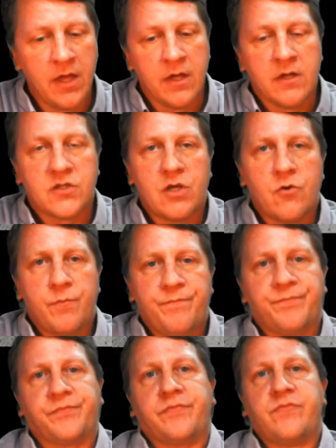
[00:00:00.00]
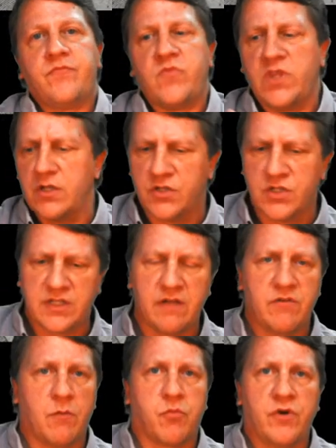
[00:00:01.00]
so just
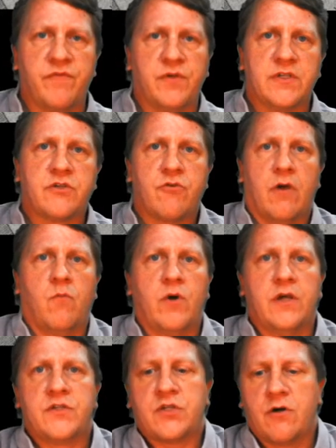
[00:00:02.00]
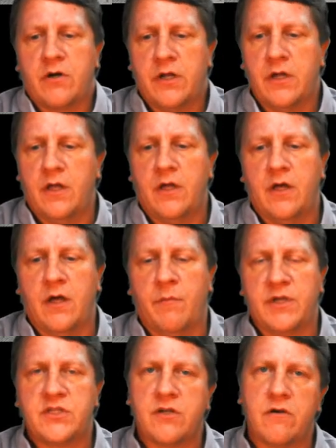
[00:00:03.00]
give you a brief history on where I started.
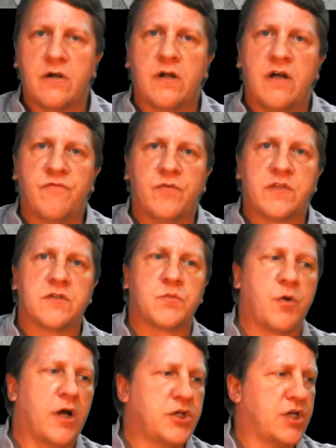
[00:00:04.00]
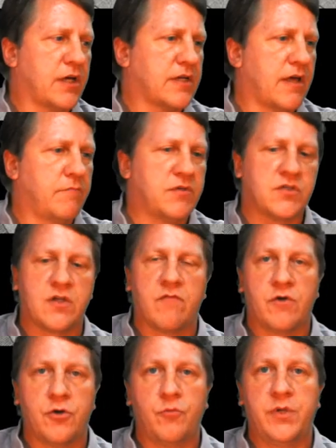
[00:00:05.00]
I started off with this project. I
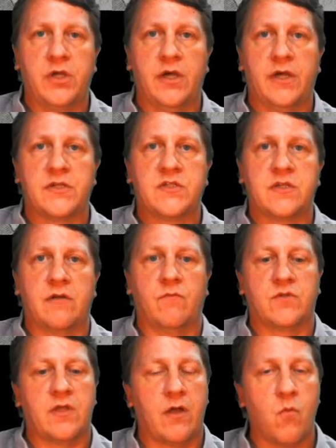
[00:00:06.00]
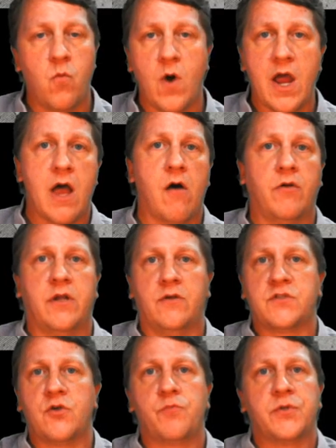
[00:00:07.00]
discovered OBS and was like, wow,
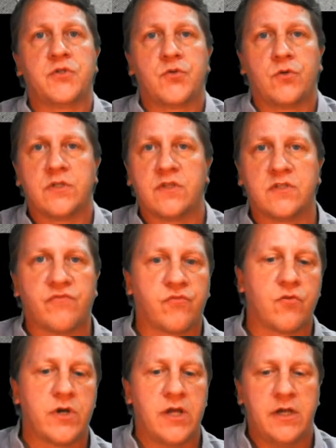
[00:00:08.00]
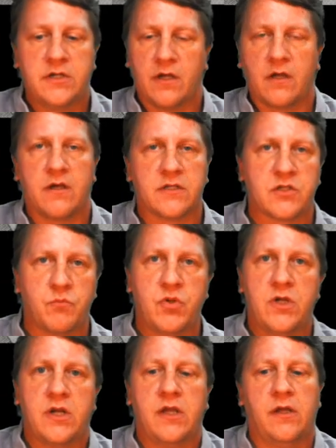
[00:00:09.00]
it's open source, it's free, doesn't cost a
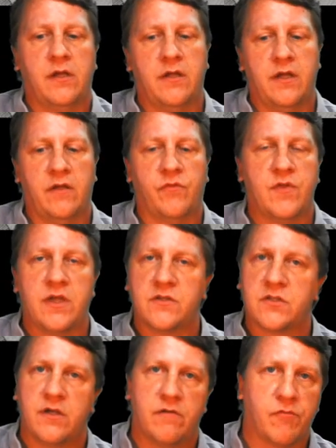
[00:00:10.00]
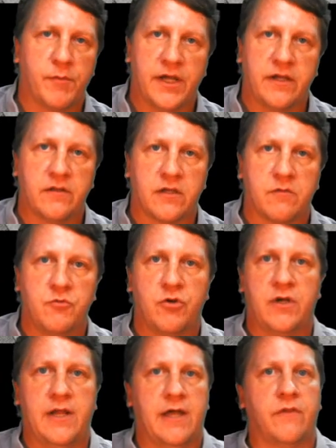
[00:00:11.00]
penny. And thanks to everybody in the
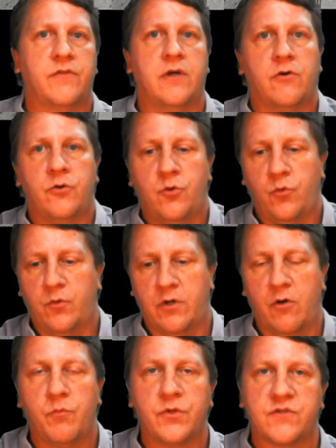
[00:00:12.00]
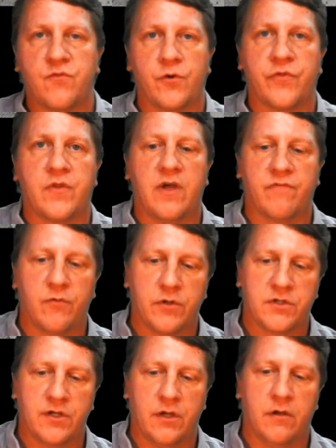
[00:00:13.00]
community out there who, puts forth the effort
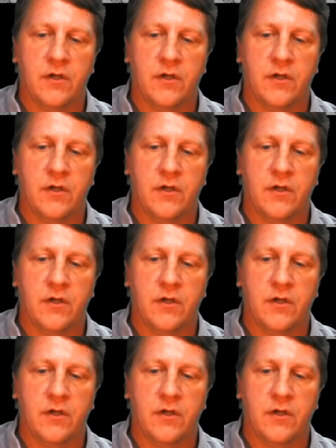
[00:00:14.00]
to